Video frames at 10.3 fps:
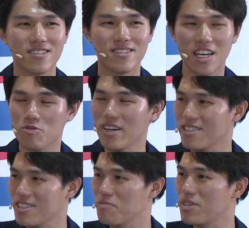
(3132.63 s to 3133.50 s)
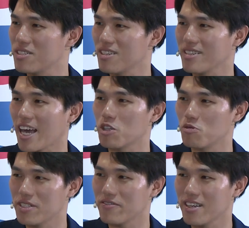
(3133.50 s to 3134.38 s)
That's why they say business
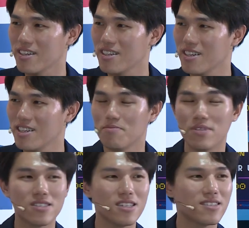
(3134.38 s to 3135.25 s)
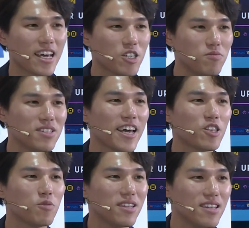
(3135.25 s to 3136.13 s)
acumen, right? Business acumen
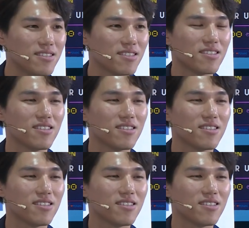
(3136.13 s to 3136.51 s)
cannot be learned.